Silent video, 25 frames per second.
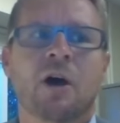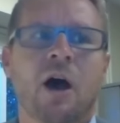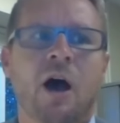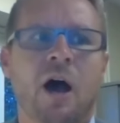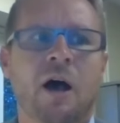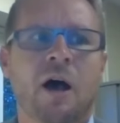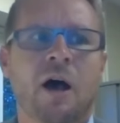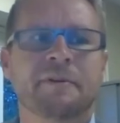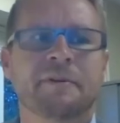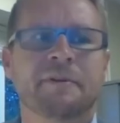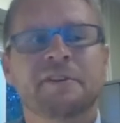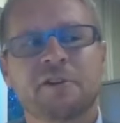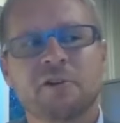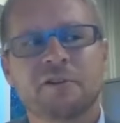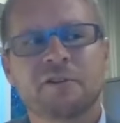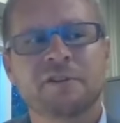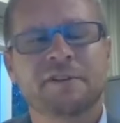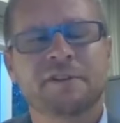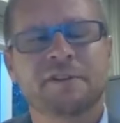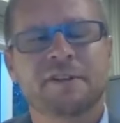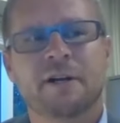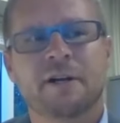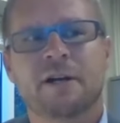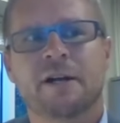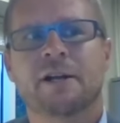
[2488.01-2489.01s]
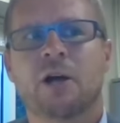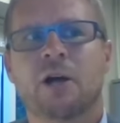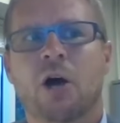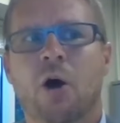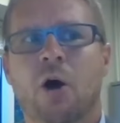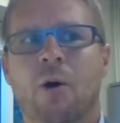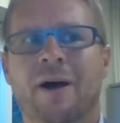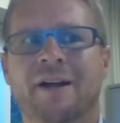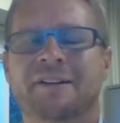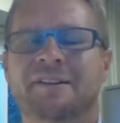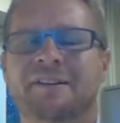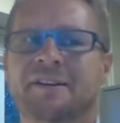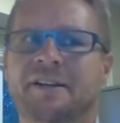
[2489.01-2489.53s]
Um, students that are in
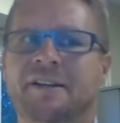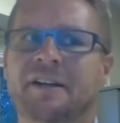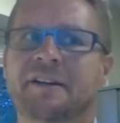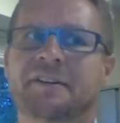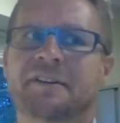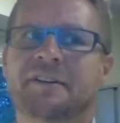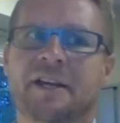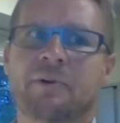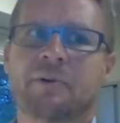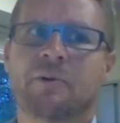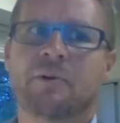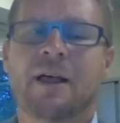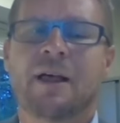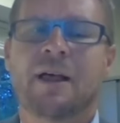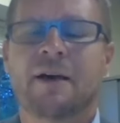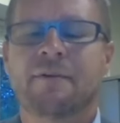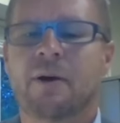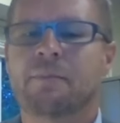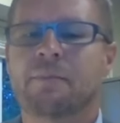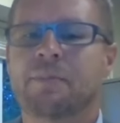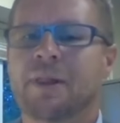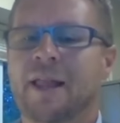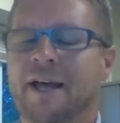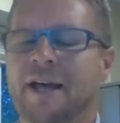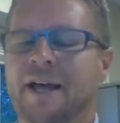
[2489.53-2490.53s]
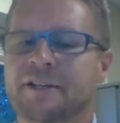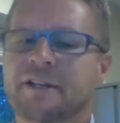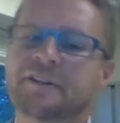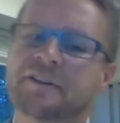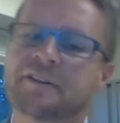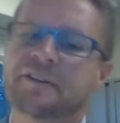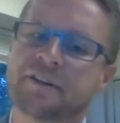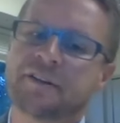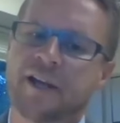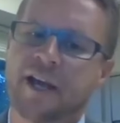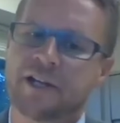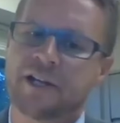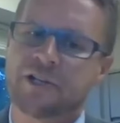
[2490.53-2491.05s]
OSTC will have a blended
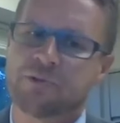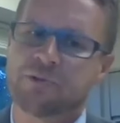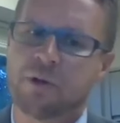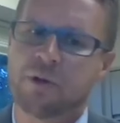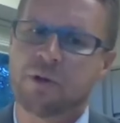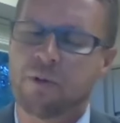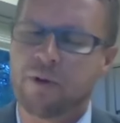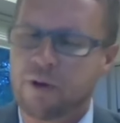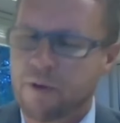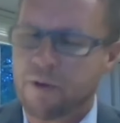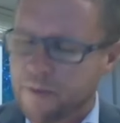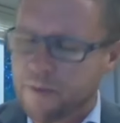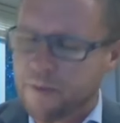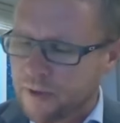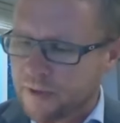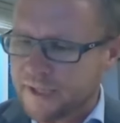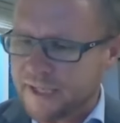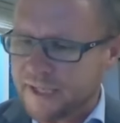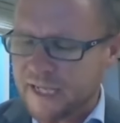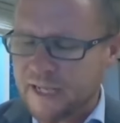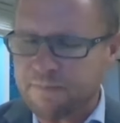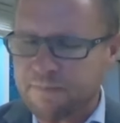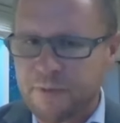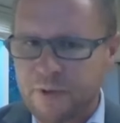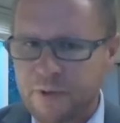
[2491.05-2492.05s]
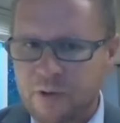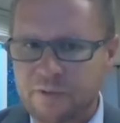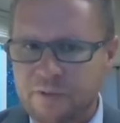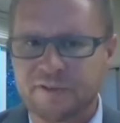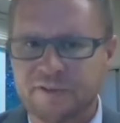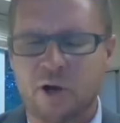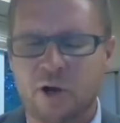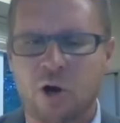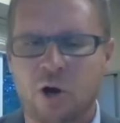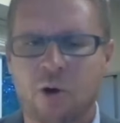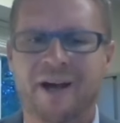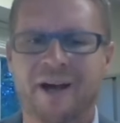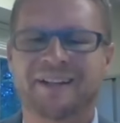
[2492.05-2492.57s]
schedule where they'll keep those
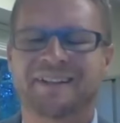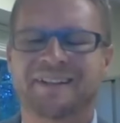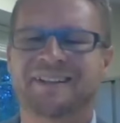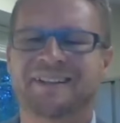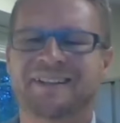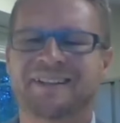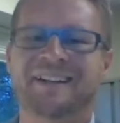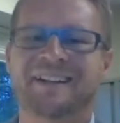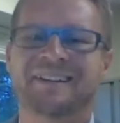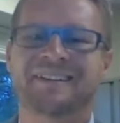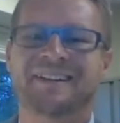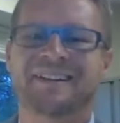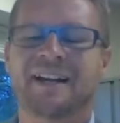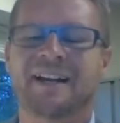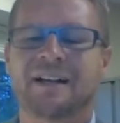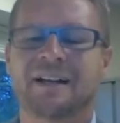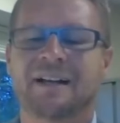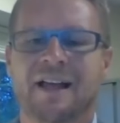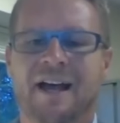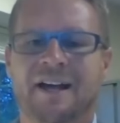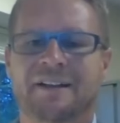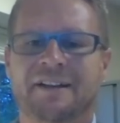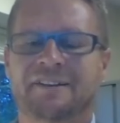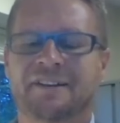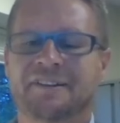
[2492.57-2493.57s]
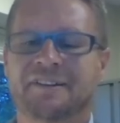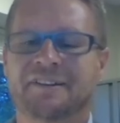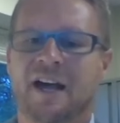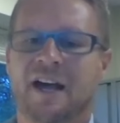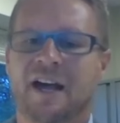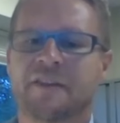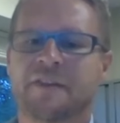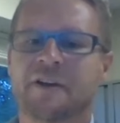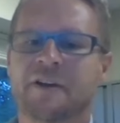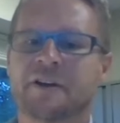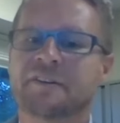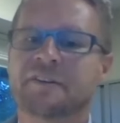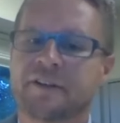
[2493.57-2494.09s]
OSTC classes
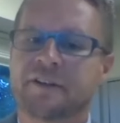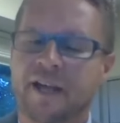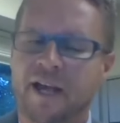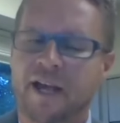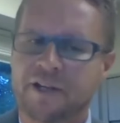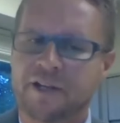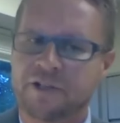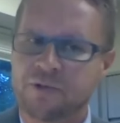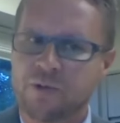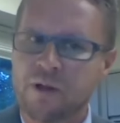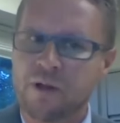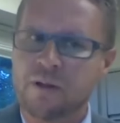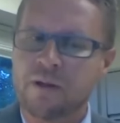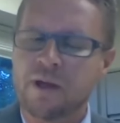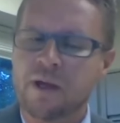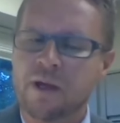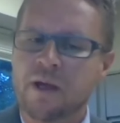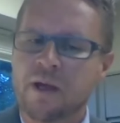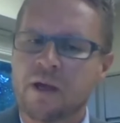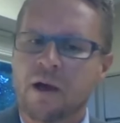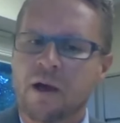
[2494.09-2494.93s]
on their schedule,